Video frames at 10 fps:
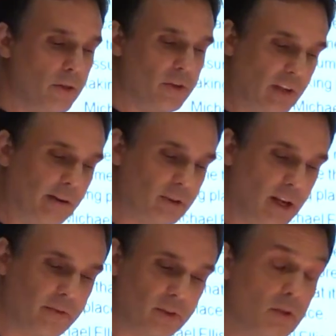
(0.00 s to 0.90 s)
The
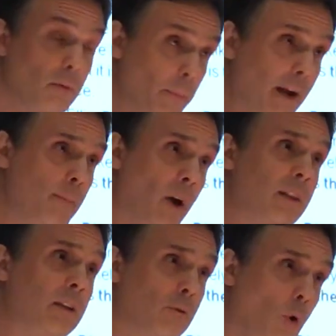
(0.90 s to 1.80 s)
Secretary of, bear in mind
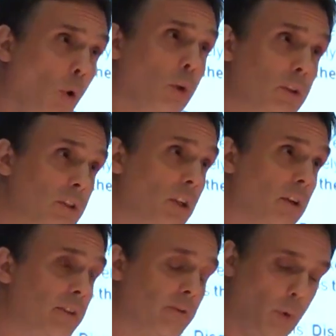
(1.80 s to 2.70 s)
these are all
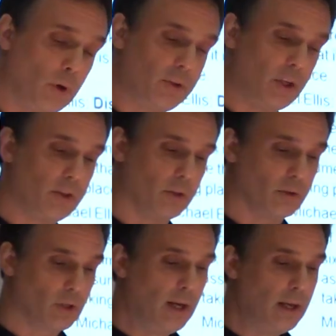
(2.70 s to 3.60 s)
Conservative
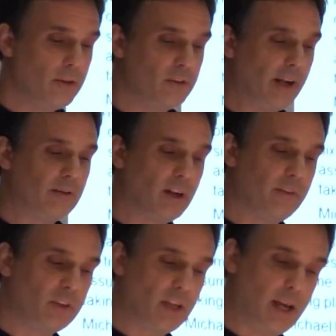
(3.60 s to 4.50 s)
politicians. The Secretary
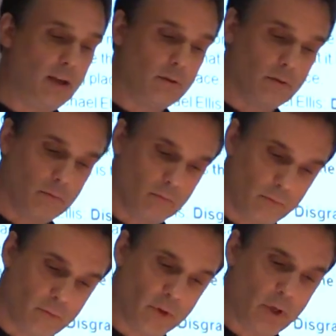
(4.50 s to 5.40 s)
of State
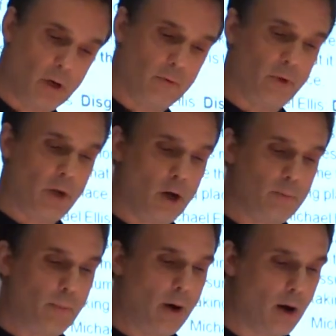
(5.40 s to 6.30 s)
for the Home
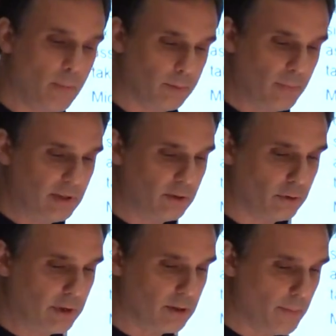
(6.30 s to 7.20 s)
Department, Mrs.
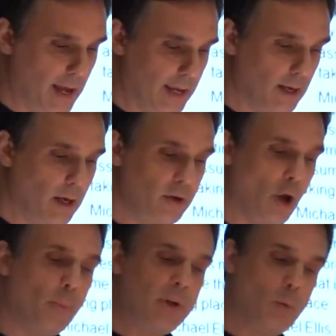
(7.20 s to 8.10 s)
Theresa May.
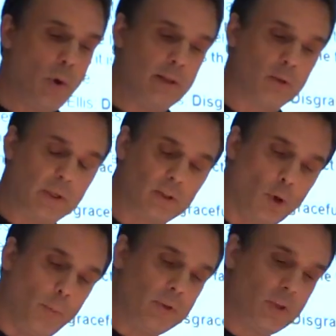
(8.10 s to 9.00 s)
Nobody wins when
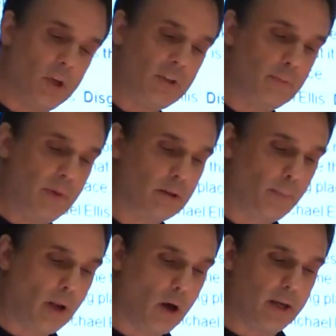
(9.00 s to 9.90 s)
stop and search is
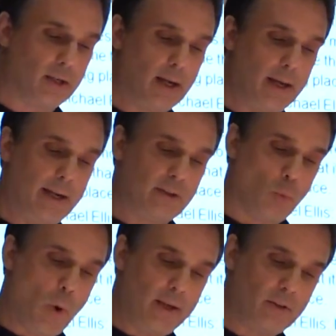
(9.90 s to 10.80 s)
misapplied. It is a
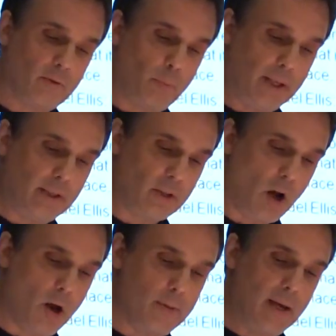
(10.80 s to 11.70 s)
waste of police
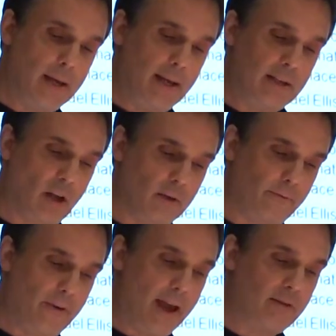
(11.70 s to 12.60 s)
time. It is
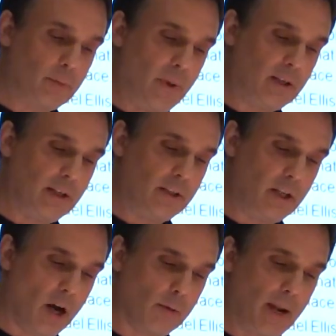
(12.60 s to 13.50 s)
unfair, especially to
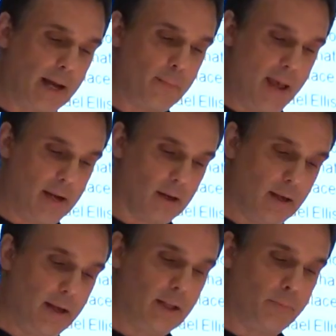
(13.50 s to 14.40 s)
young black men.
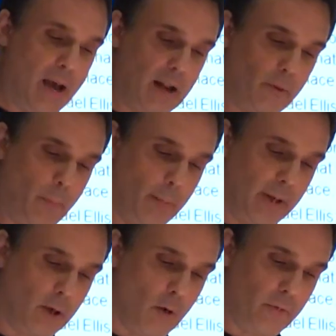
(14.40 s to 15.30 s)
It's bad for
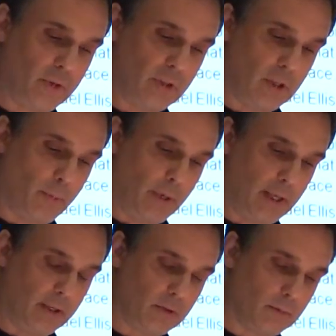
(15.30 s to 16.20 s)
public confidence in the
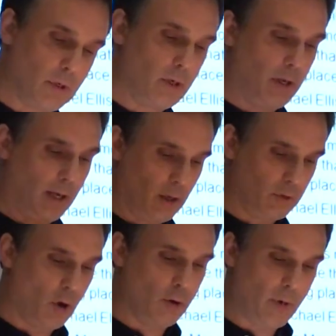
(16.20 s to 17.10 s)
police. It
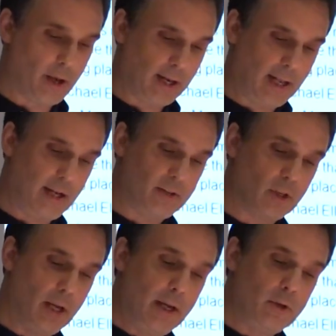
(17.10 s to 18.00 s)
goes on, Michael
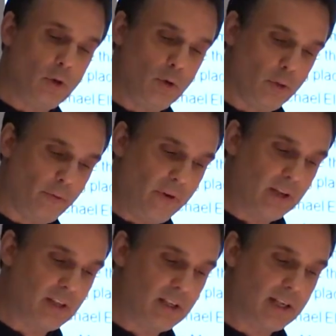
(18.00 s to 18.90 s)
Ellis. Do not the
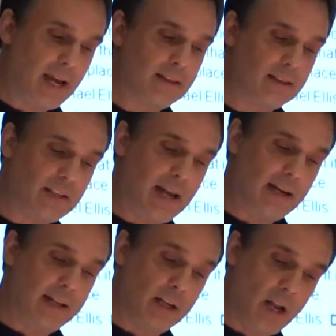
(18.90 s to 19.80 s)
figures indicate that
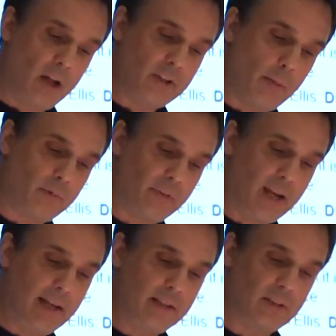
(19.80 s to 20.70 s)
sadly in a large number of
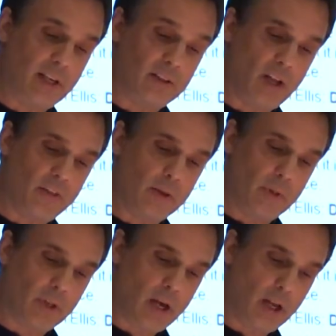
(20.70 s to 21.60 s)
cases it is nothing
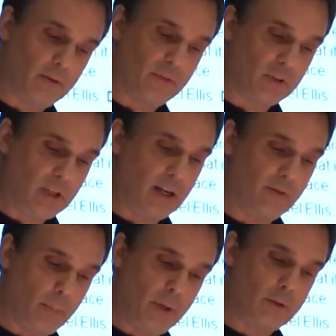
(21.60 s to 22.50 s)
but the colour of the skin
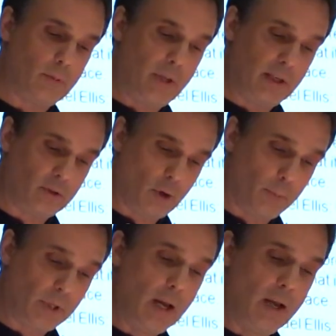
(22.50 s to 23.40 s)
of the person being
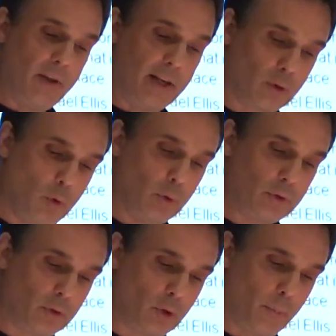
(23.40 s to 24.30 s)
stopped that has
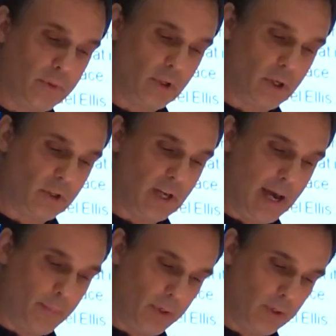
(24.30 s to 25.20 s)
caused the stop and search to
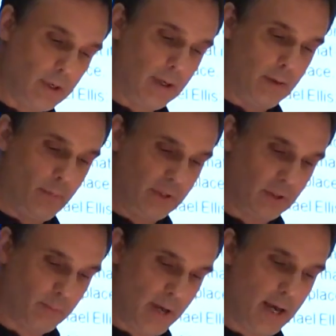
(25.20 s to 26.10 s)
happen?
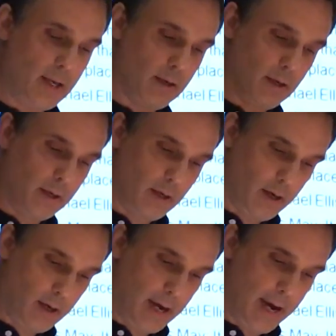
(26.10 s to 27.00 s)
Mrs. May.
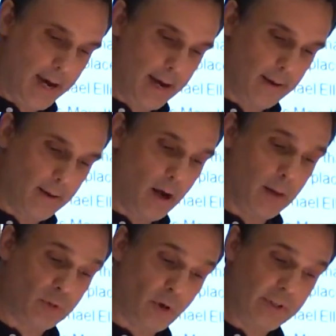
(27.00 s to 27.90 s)

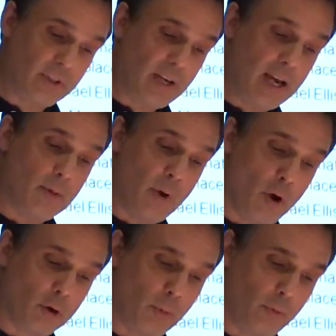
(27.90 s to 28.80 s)
I'm sorry to say that my
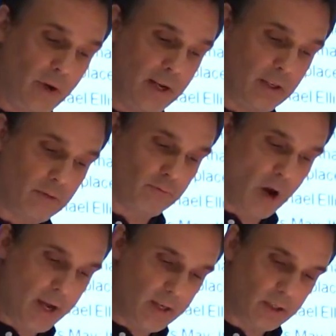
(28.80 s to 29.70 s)
honourable friend is
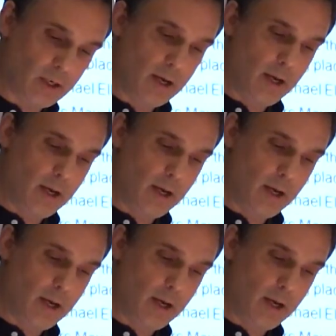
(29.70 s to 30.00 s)
right.